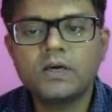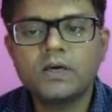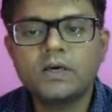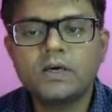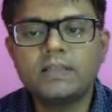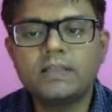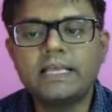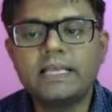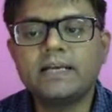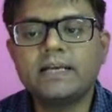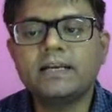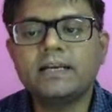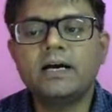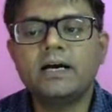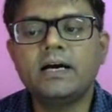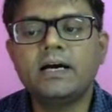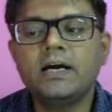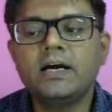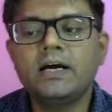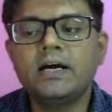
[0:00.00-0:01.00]
Then
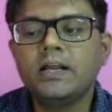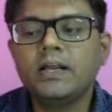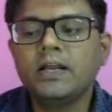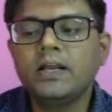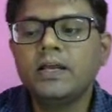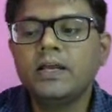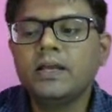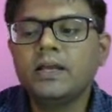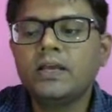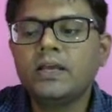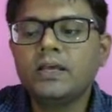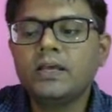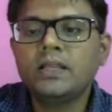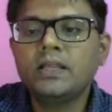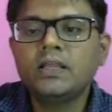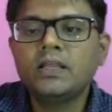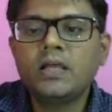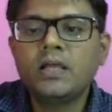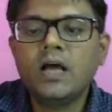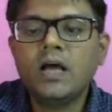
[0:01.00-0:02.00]

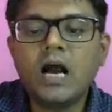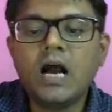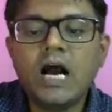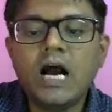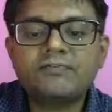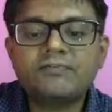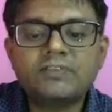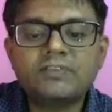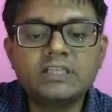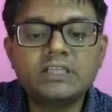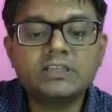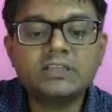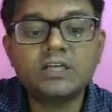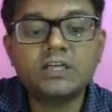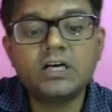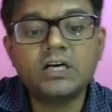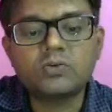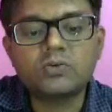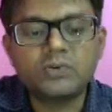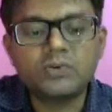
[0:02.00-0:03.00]
after the
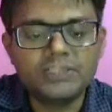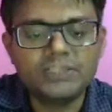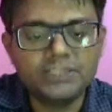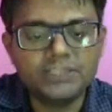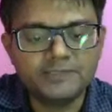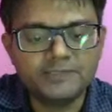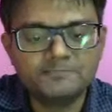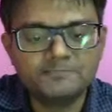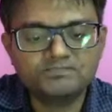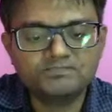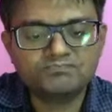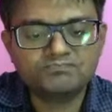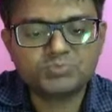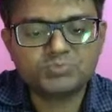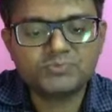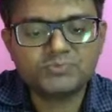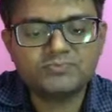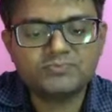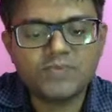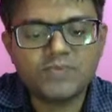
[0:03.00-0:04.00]
third collision,
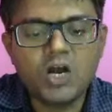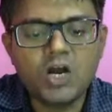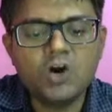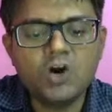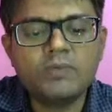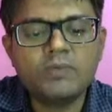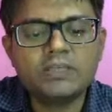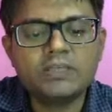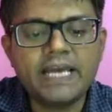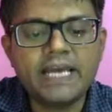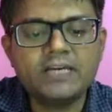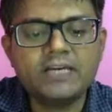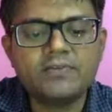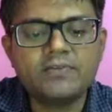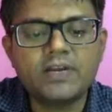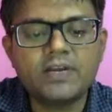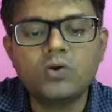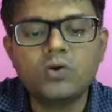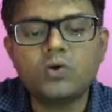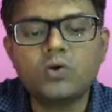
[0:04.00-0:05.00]
how much height it
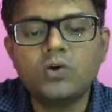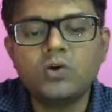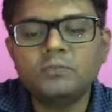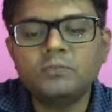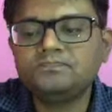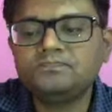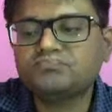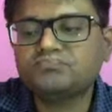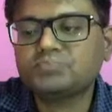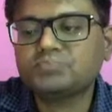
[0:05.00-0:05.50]
will go?